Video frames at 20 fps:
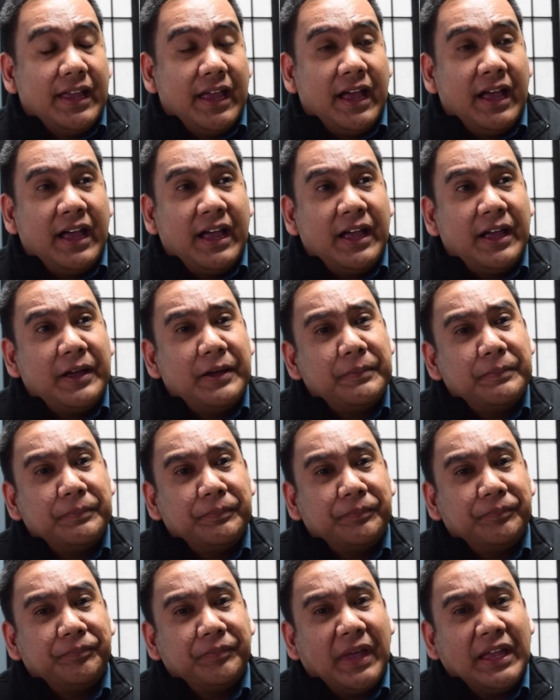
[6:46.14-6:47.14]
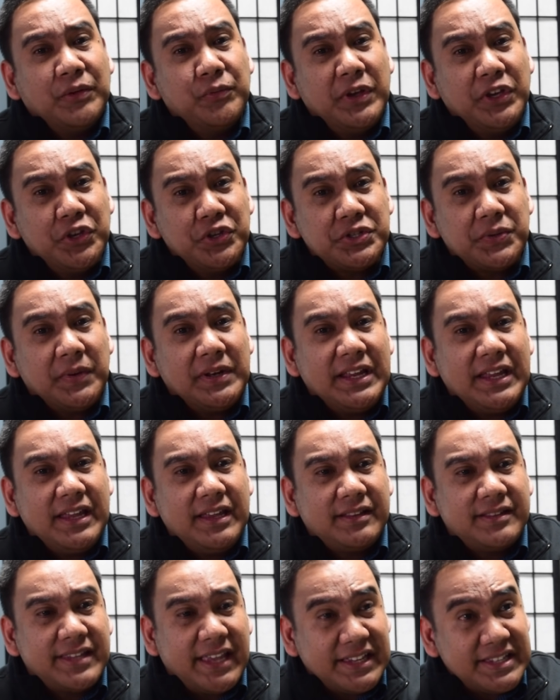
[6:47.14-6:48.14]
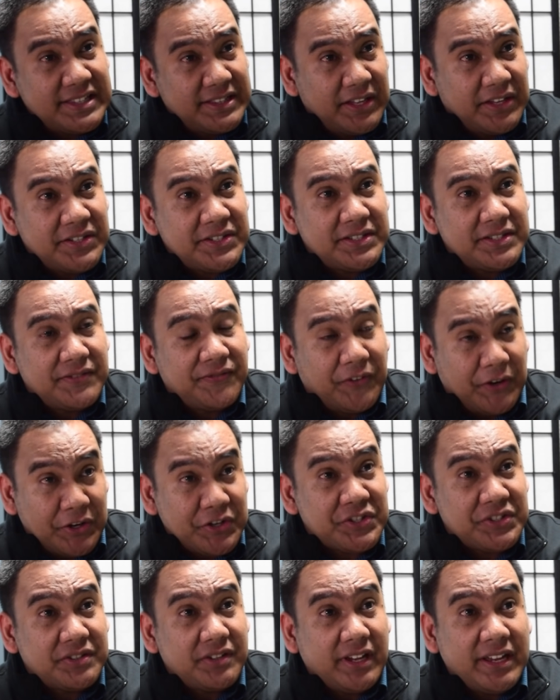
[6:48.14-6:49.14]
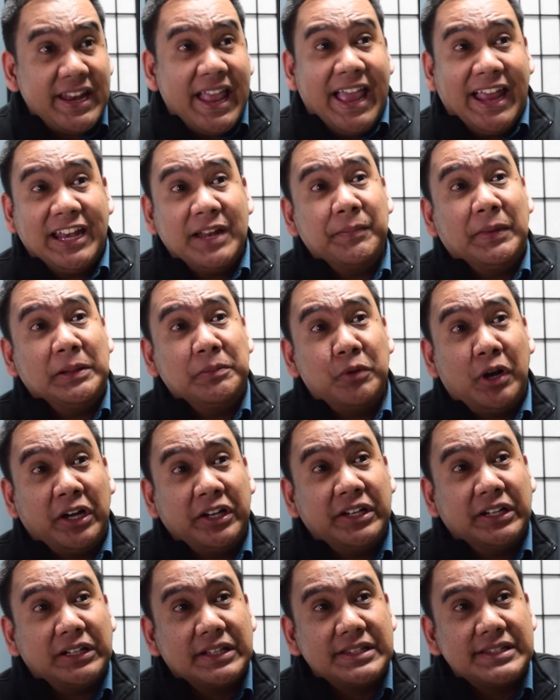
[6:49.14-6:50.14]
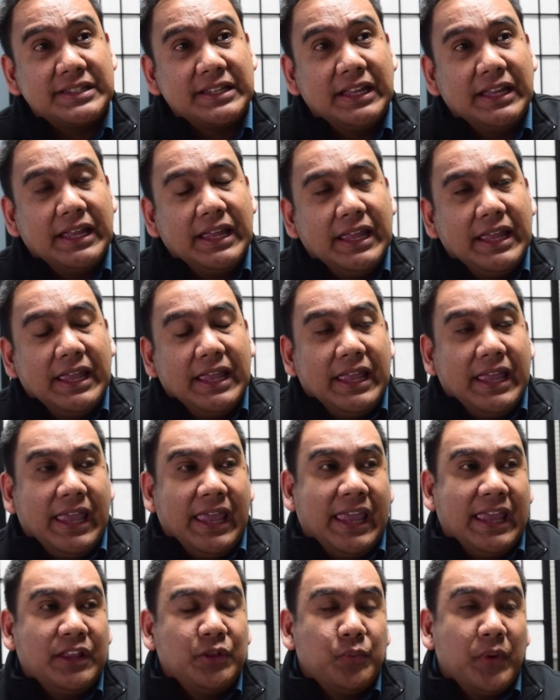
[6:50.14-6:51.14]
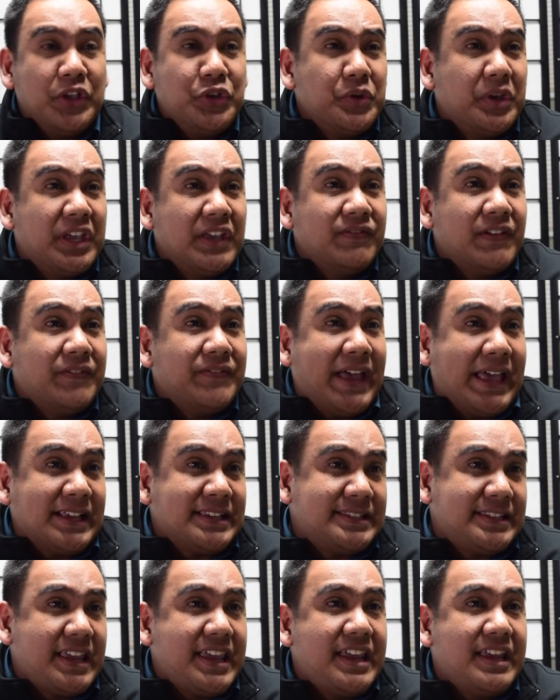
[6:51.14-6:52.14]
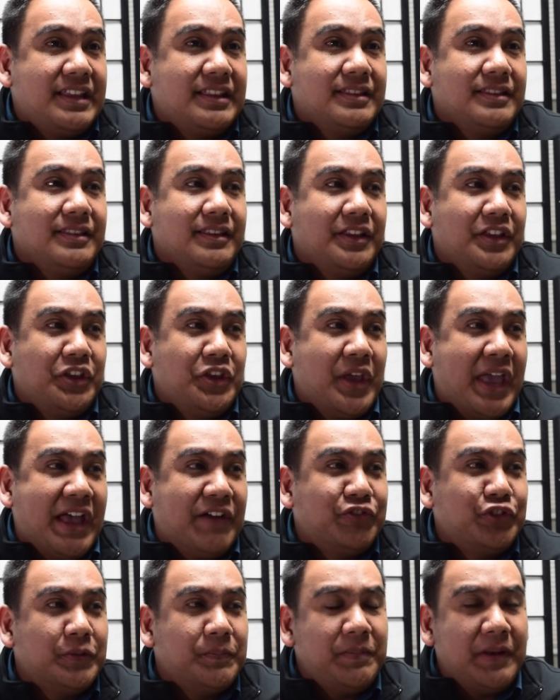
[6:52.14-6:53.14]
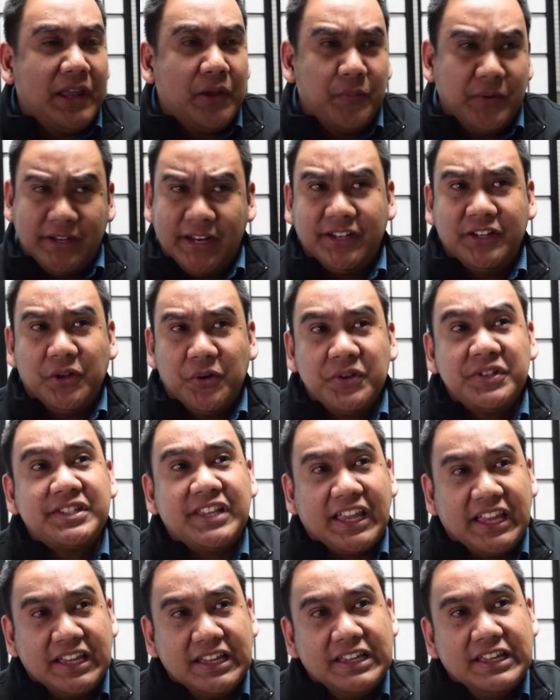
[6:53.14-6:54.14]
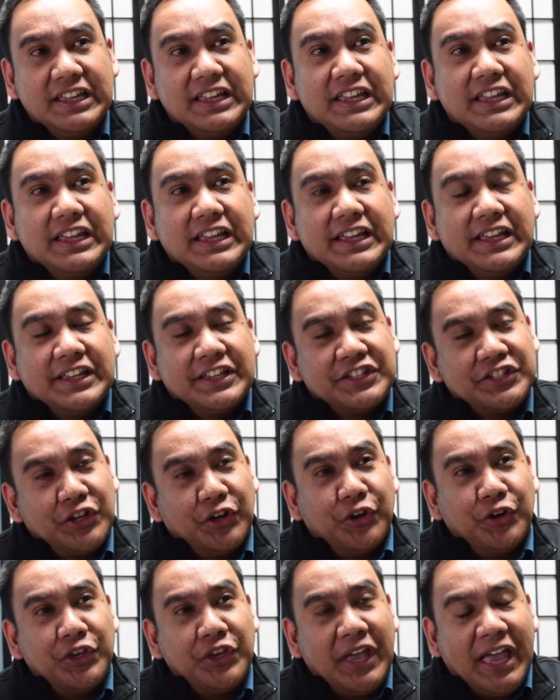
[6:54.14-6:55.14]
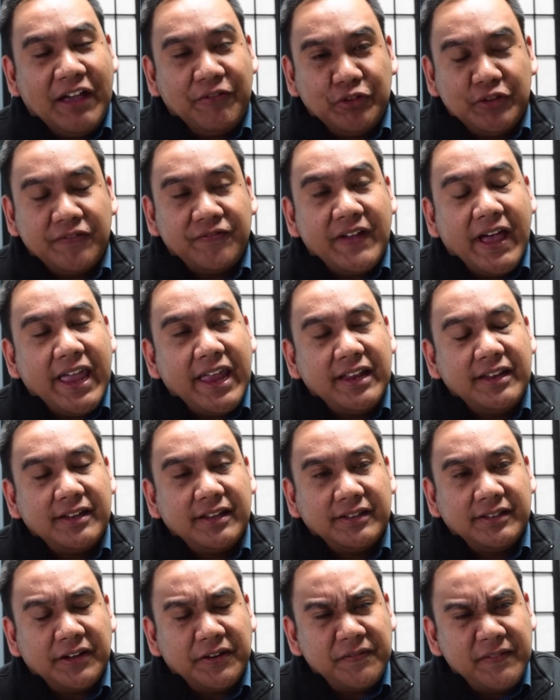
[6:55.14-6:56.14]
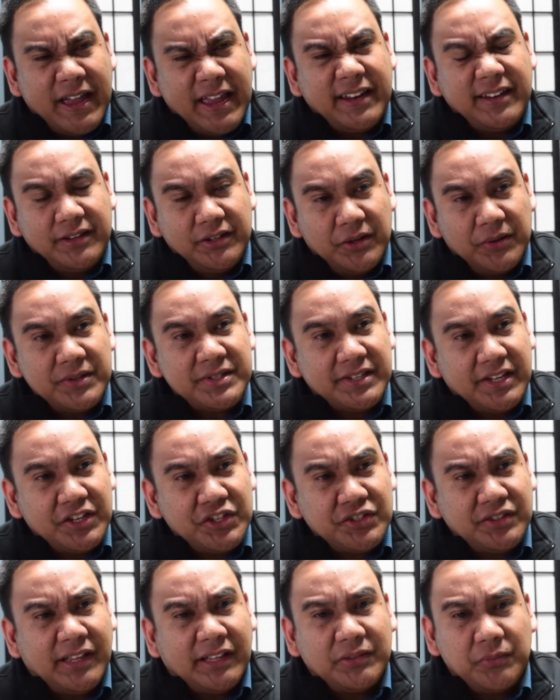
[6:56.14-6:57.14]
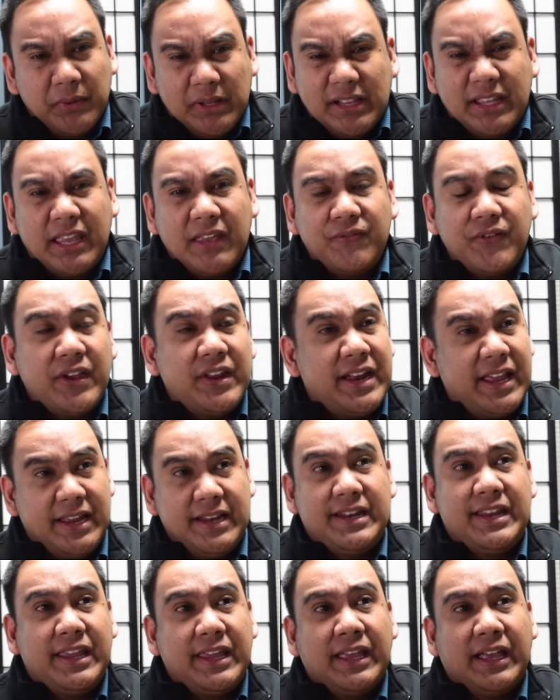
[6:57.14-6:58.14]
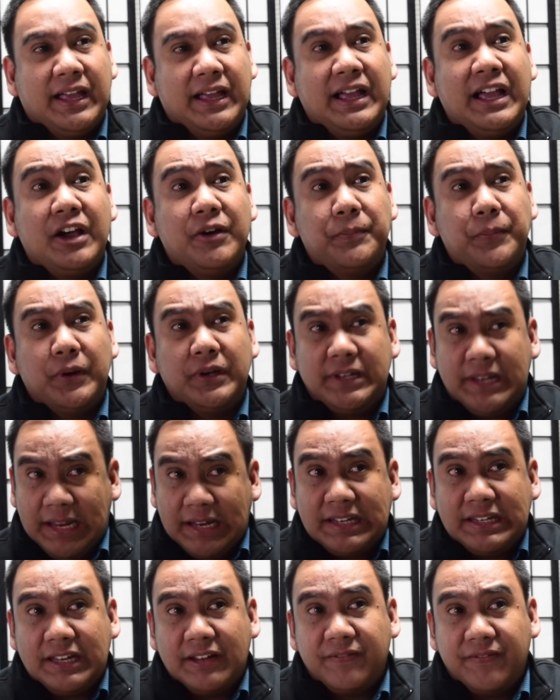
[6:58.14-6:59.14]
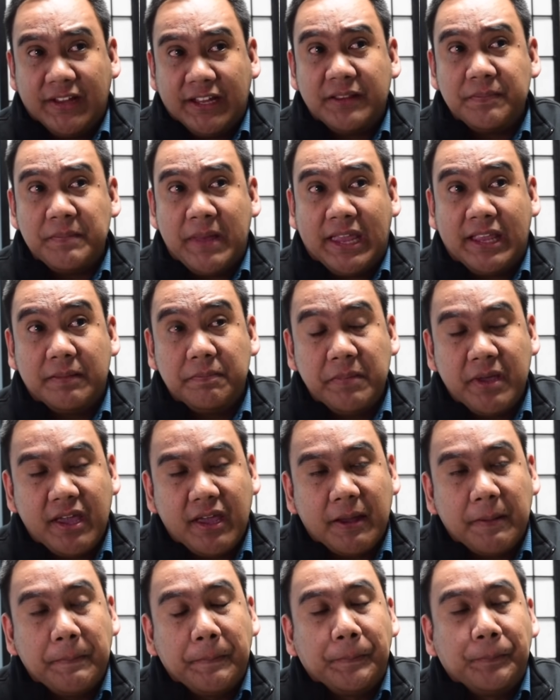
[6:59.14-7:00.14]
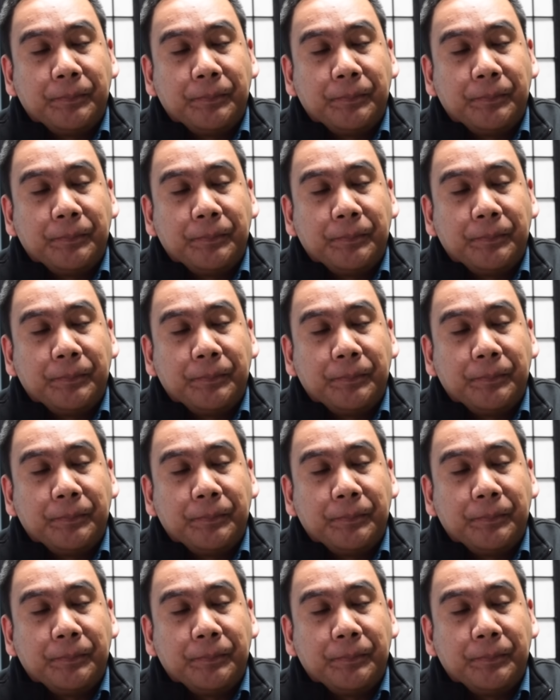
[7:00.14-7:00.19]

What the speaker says: And we usually test this first in animal models. And when you give a vaccine, you have to play with the dosing. So you have to find the right dosage that will give you an idea how protective it might be.